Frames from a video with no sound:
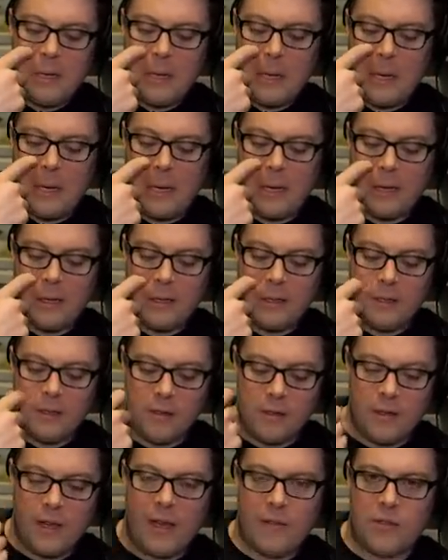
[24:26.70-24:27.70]
Uh,
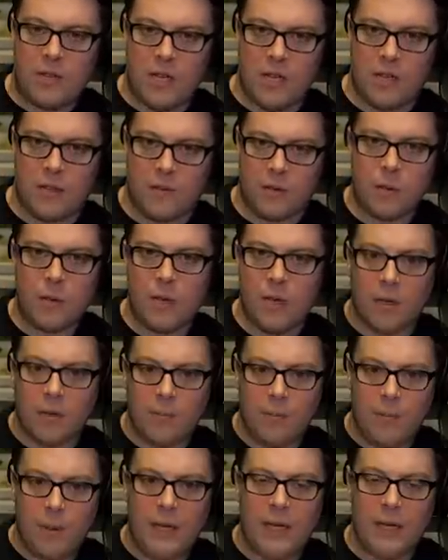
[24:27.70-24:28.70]
life changing for real.
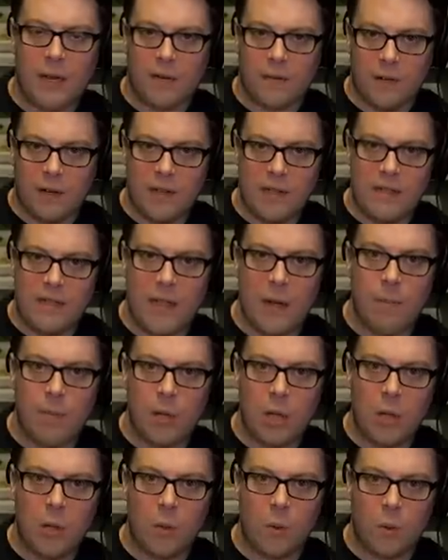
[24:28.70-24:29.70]
Being there for his
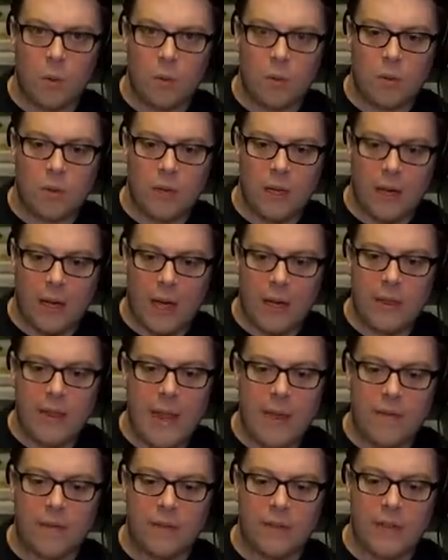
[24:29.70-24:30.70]
debut, like I'll
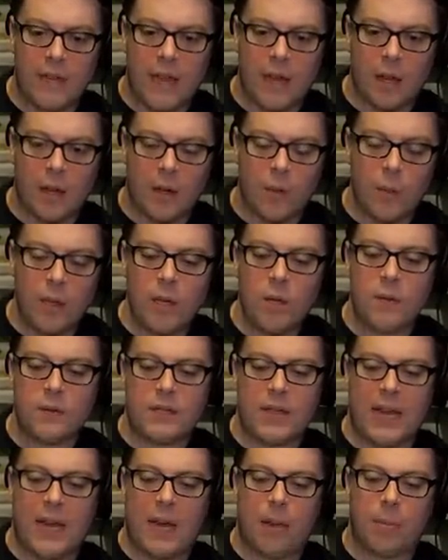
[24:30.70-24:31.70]
never forget it. Like we knew it was
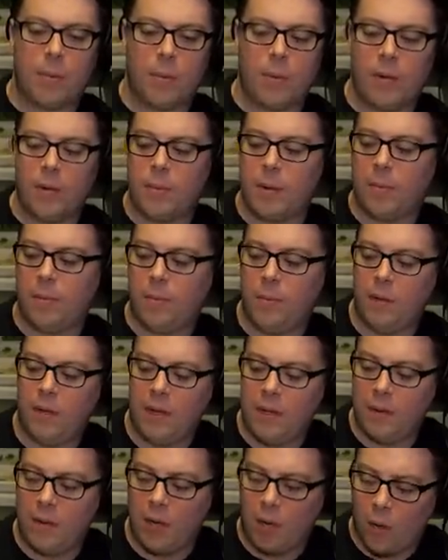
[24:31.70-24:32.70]
gonna happen. We'd been,
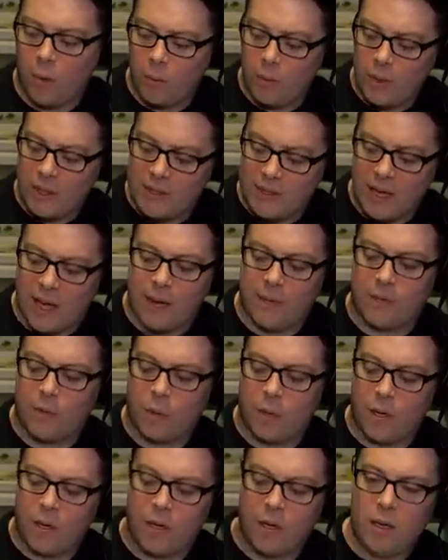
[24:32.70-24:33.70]
you know, excited
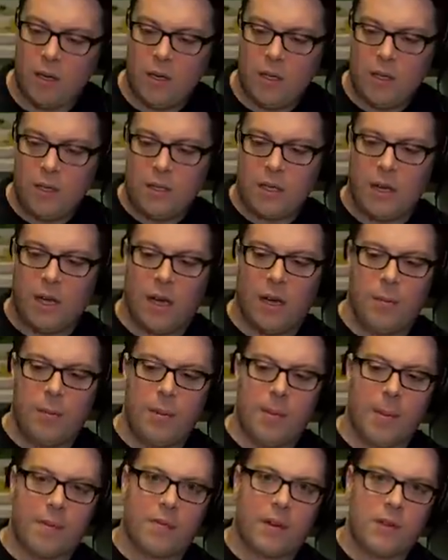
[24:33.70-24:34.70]
for it. Uh, me
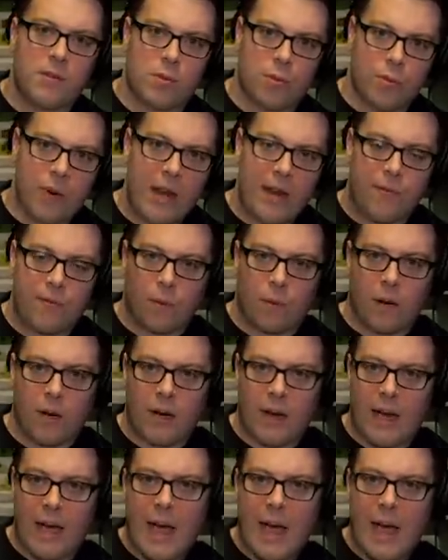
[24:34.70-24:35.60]
and my friends were ready for it.